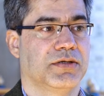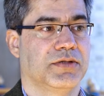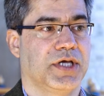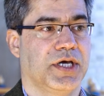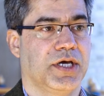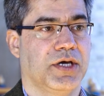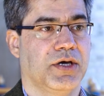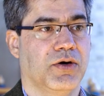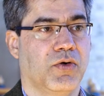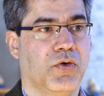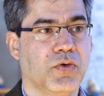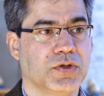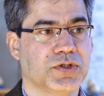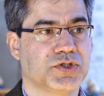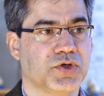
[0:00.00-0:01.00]
They
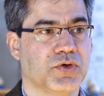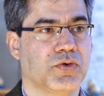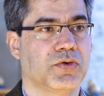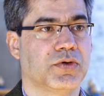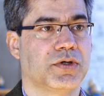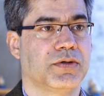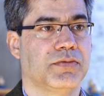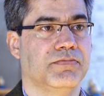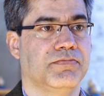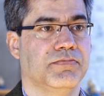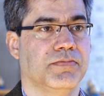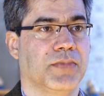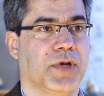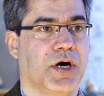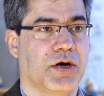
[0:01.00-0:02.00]
also
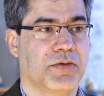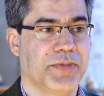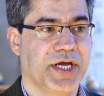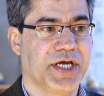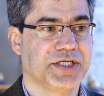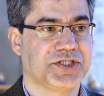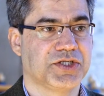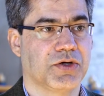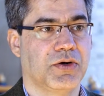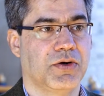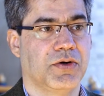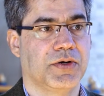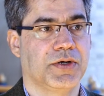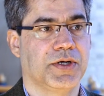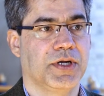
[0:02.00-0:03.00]
are based
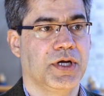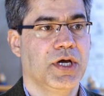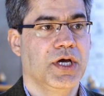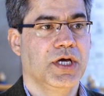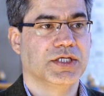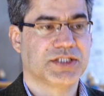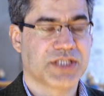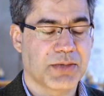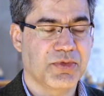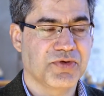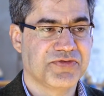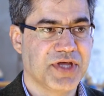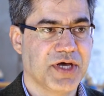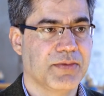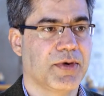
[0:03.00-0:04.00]
on, some
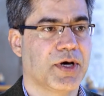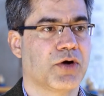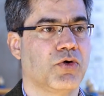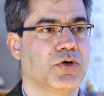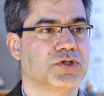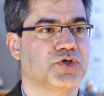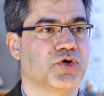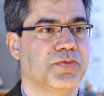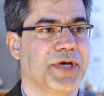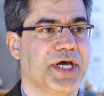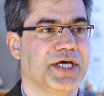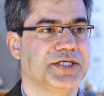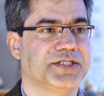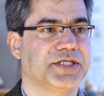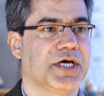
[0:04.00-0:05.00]
of them are also
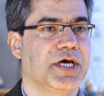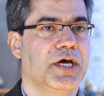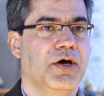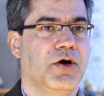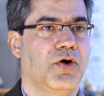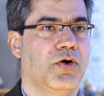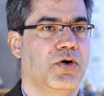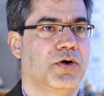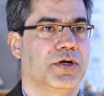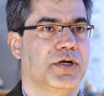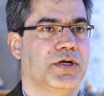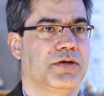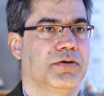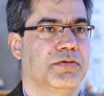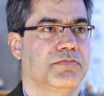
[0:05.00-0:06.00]
based
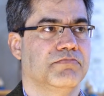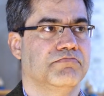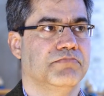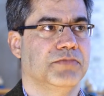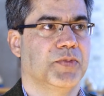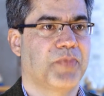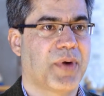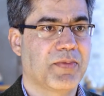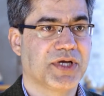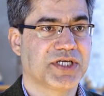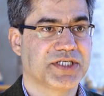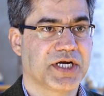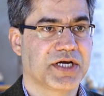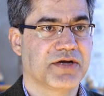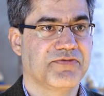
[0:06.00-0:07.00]
on
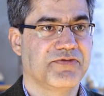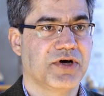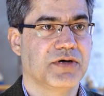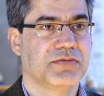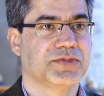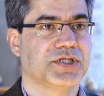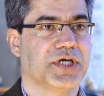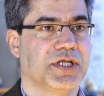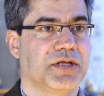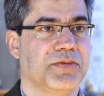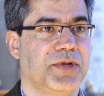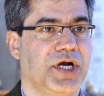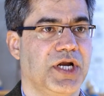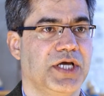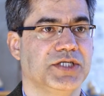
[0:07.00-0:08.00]
public sector firms in the
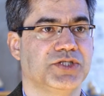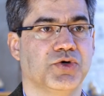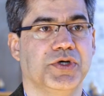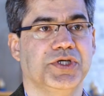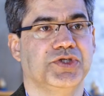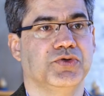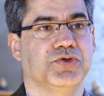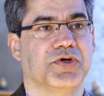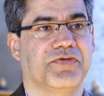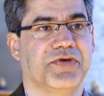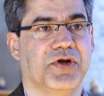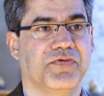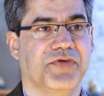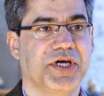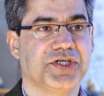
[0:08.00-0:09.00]
Middle East, so issues of
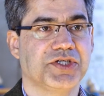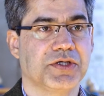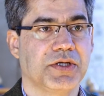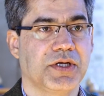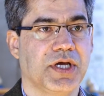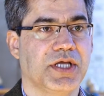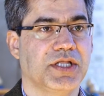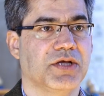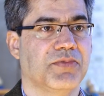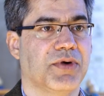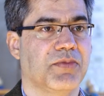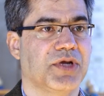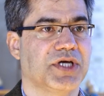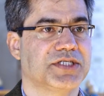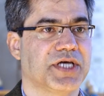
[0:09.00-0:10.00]
innovation in the
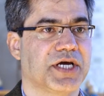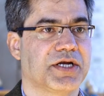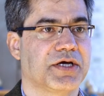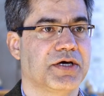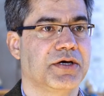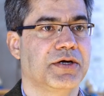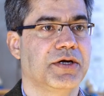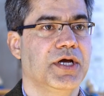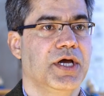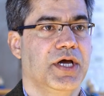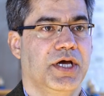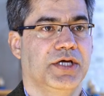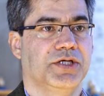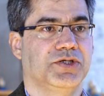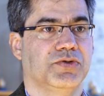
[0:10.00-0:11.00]
public sector,
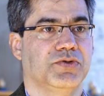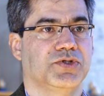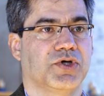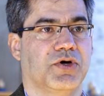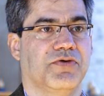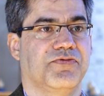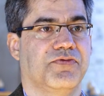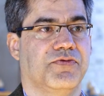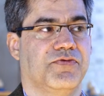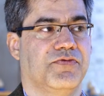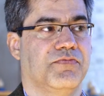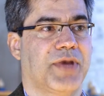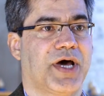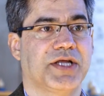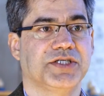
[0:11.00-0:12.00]
issues of
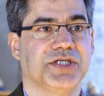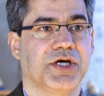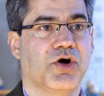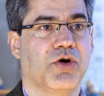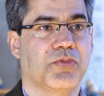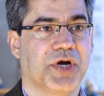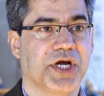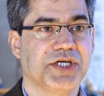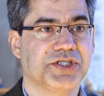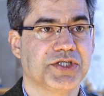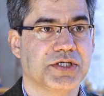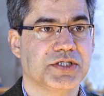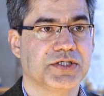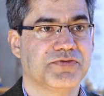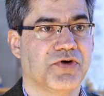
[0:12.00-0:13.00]
managing
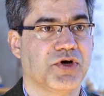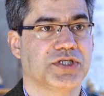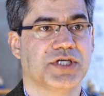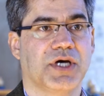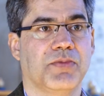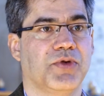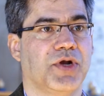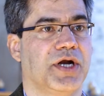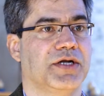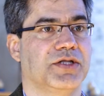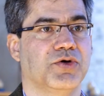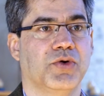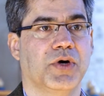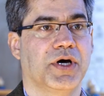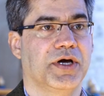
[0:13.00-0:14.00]
operations, for example, at
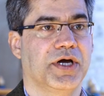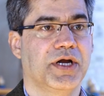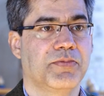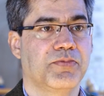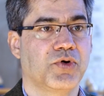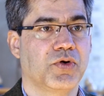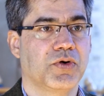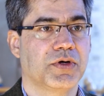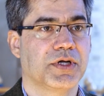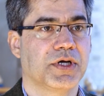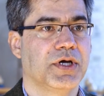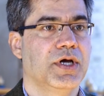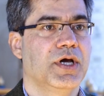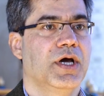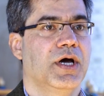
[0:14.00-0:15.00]
Doha Airport,
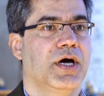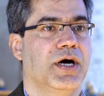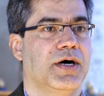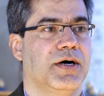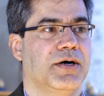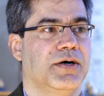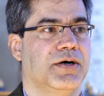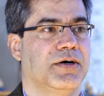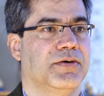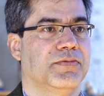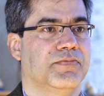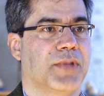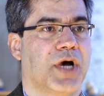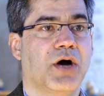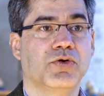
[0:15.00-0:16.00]

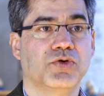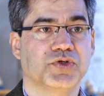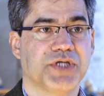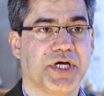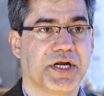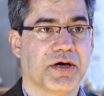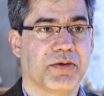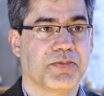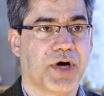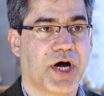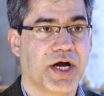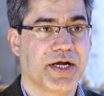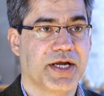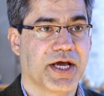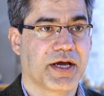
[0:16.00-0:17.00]
how to set up
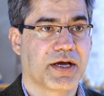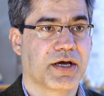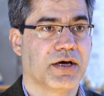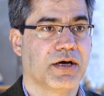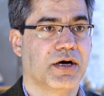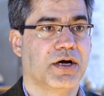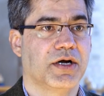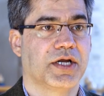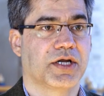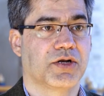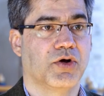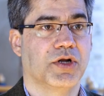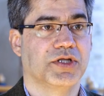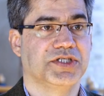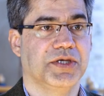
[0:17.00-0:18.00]
high-tech
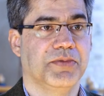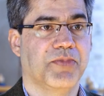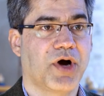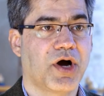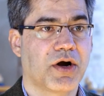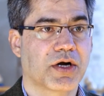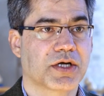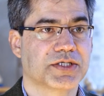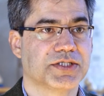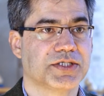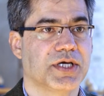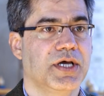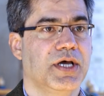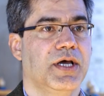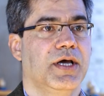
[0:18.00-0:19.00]
technology
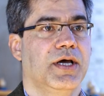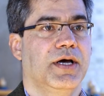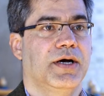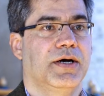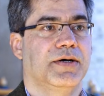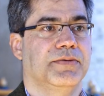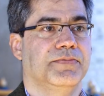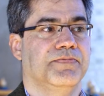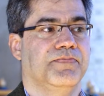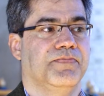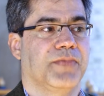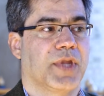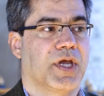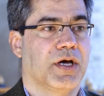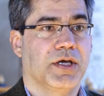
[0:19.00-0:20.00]
parks,
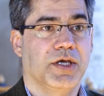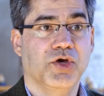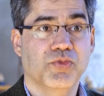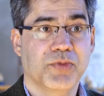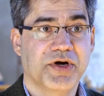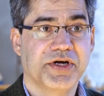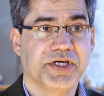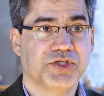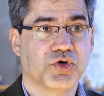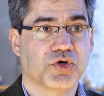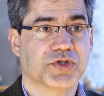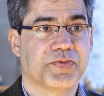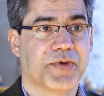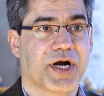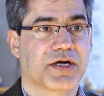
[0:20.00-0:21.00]
human
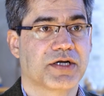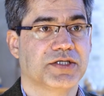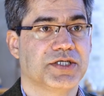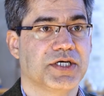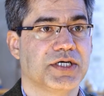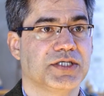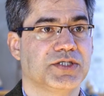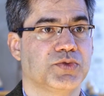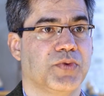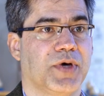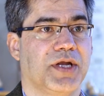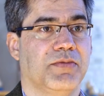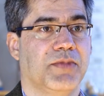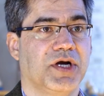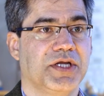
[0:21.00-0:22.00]
resource practices
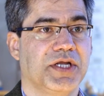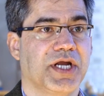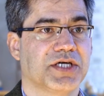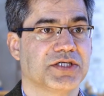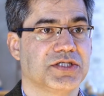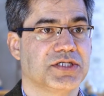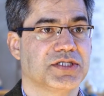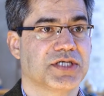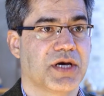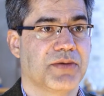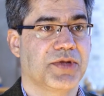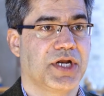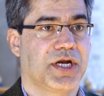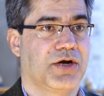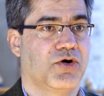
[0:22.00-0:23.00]
when multinationals
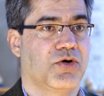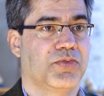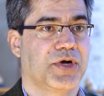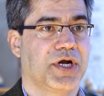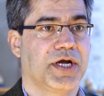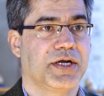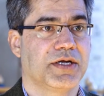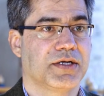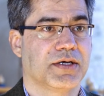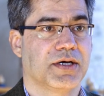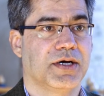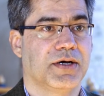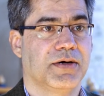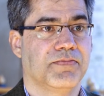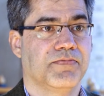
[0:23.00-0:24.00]
come in and operate,
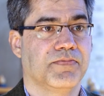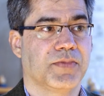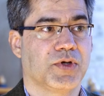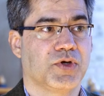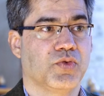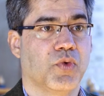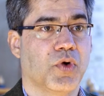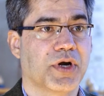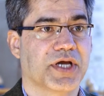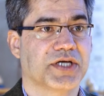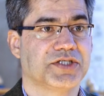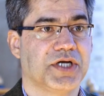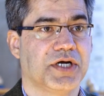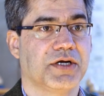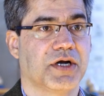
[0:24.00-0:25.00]
to what
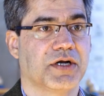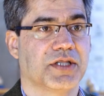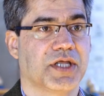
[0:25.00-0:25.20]
extent are